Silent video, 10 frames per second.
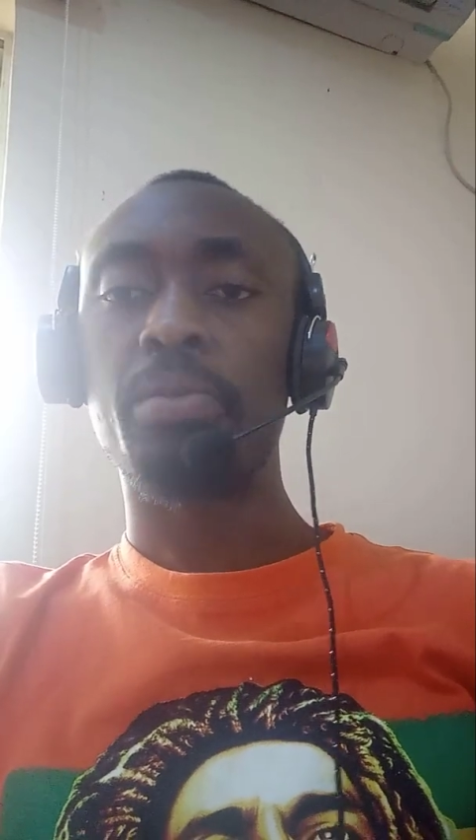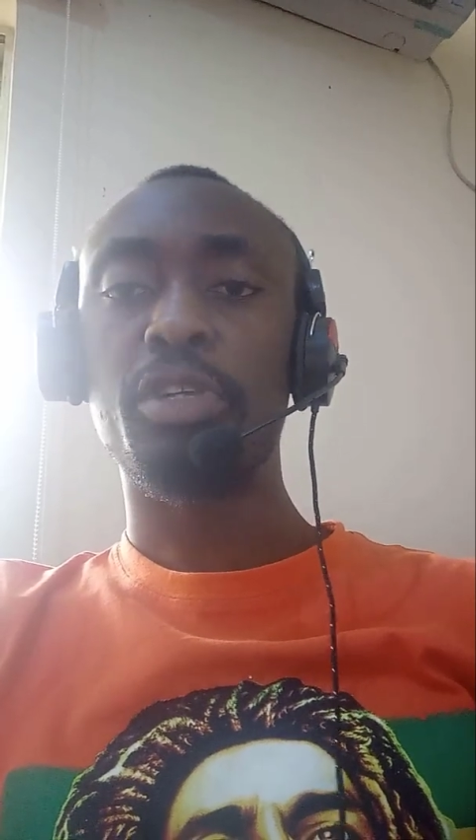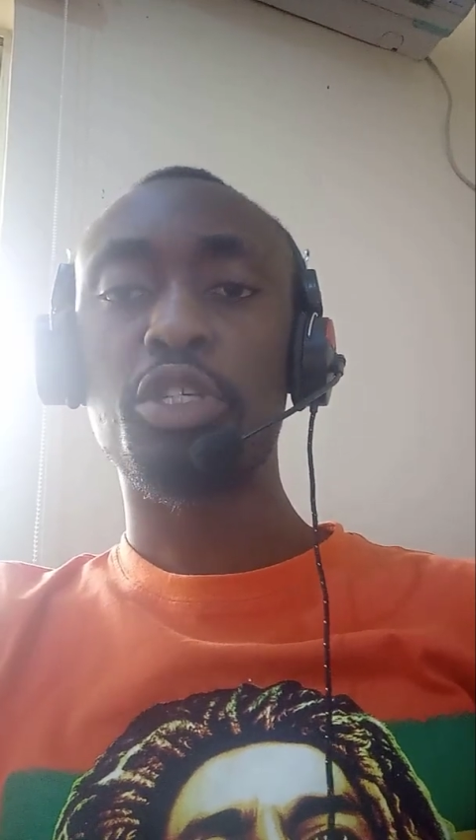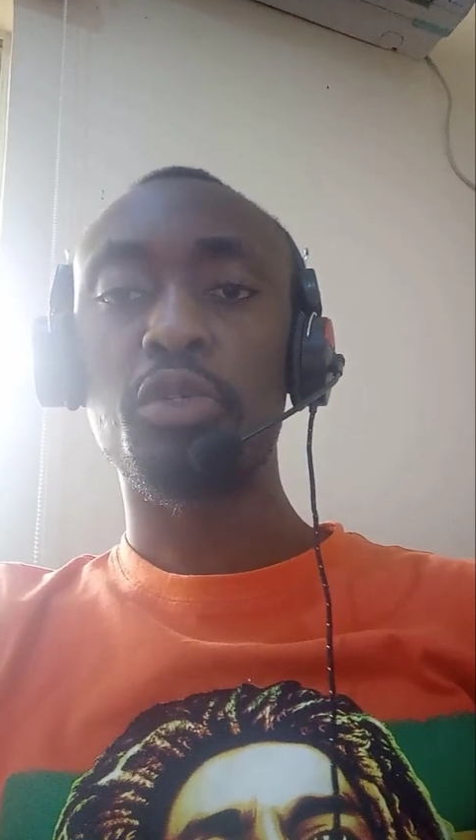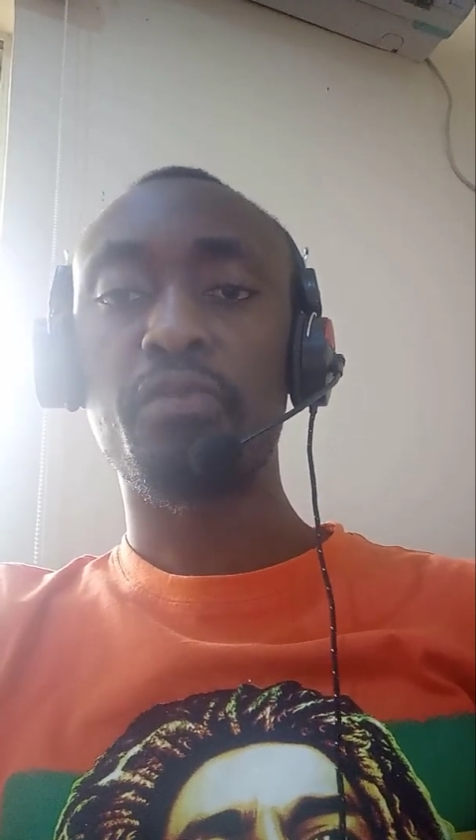
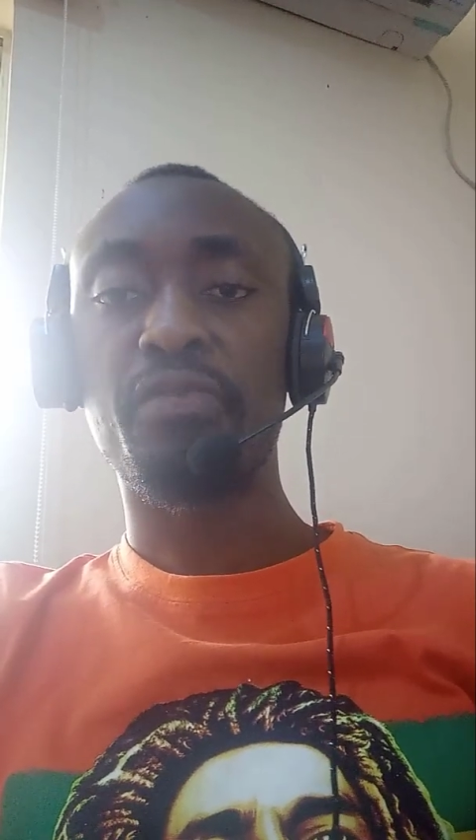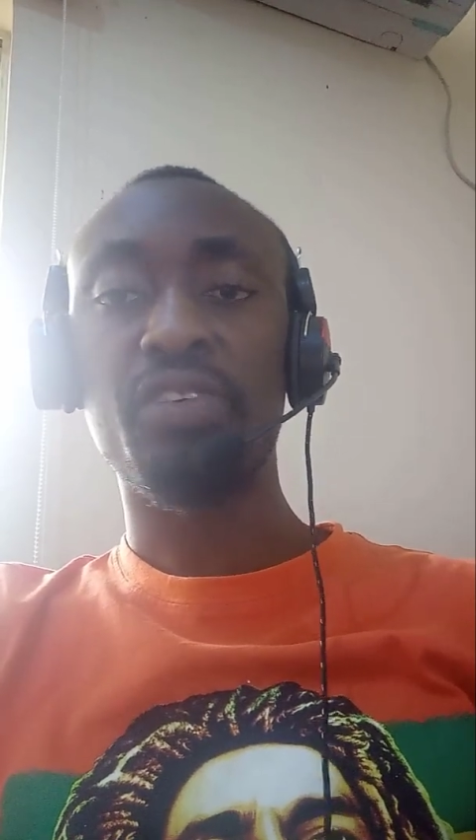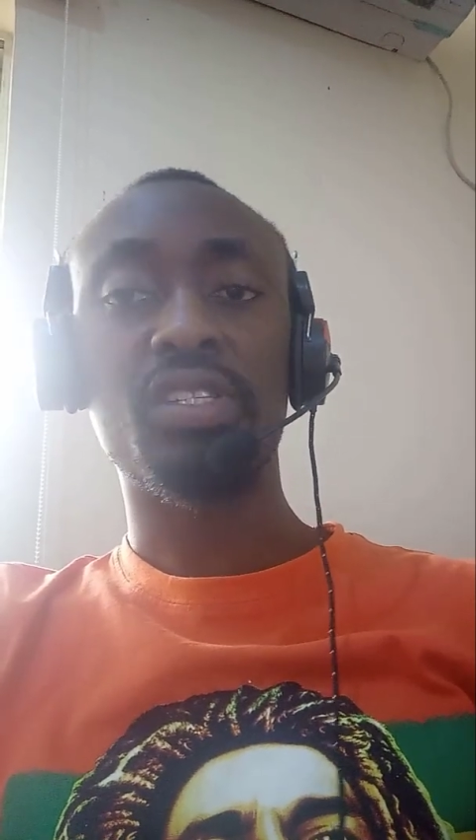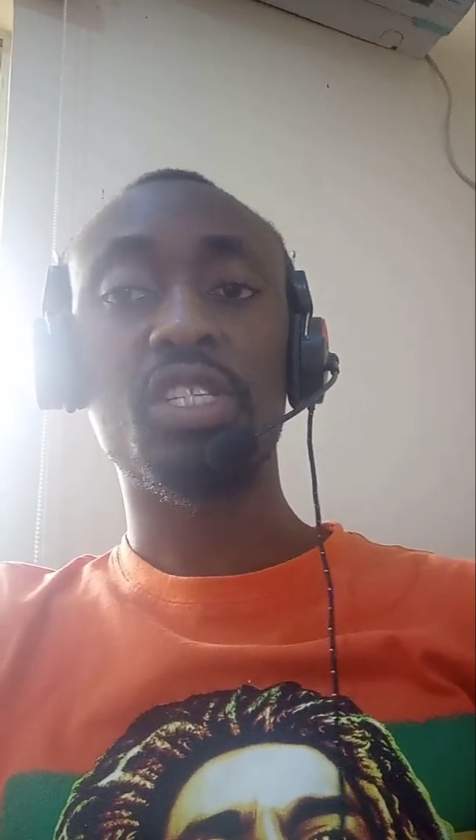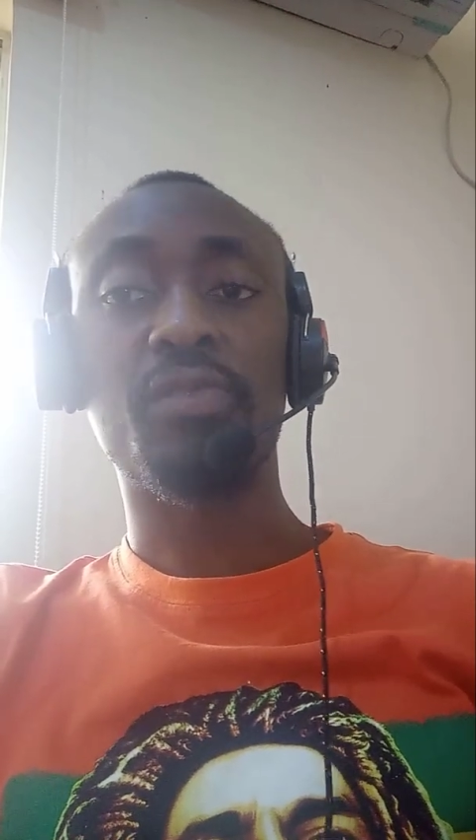Make sure you
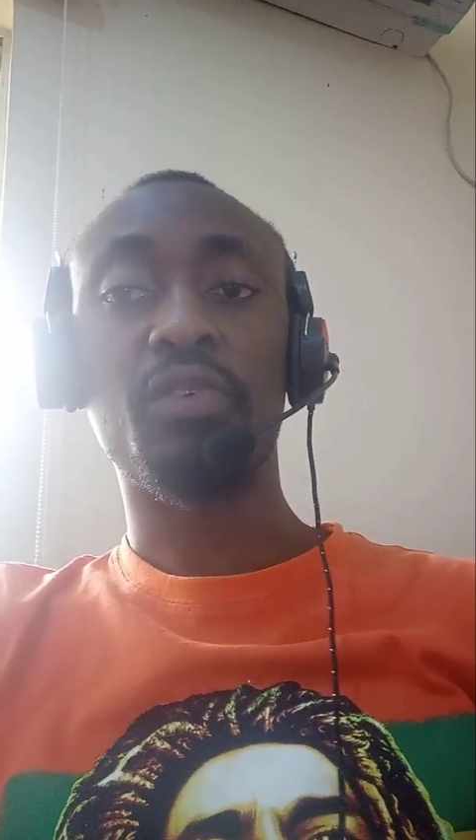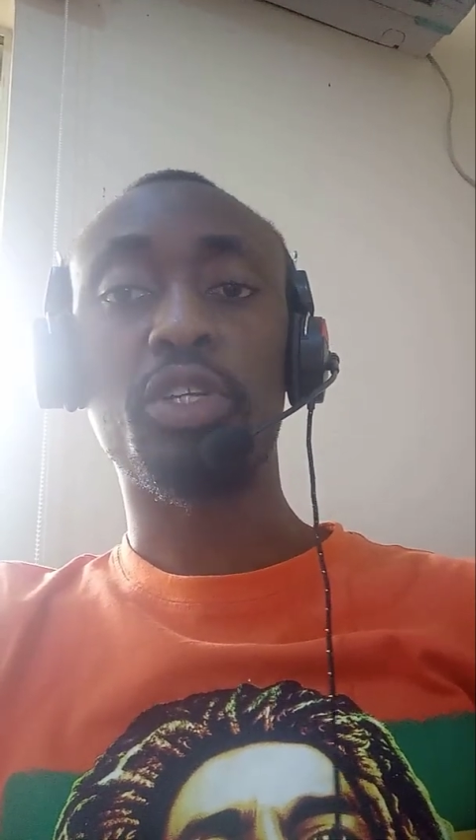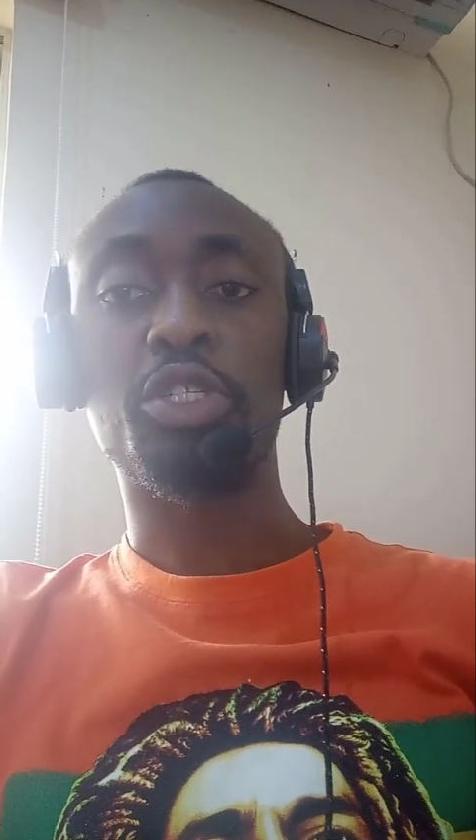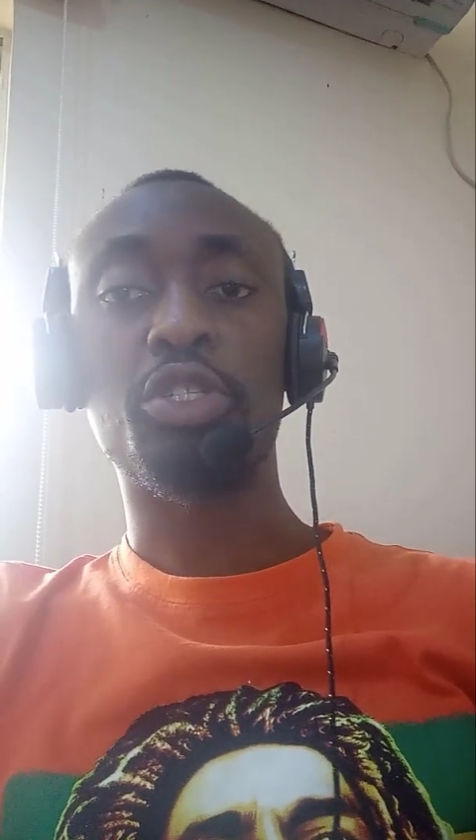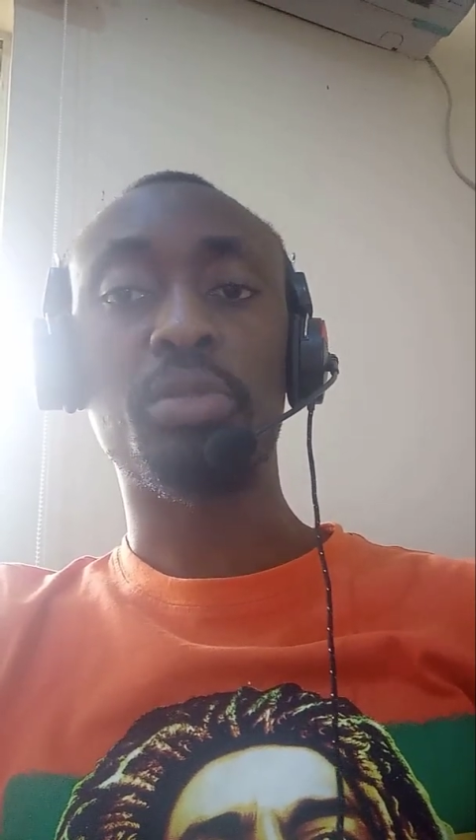fix these
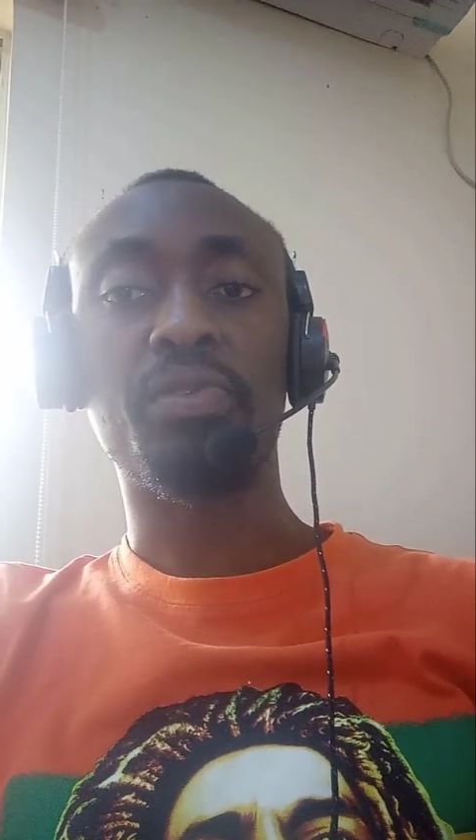4 issues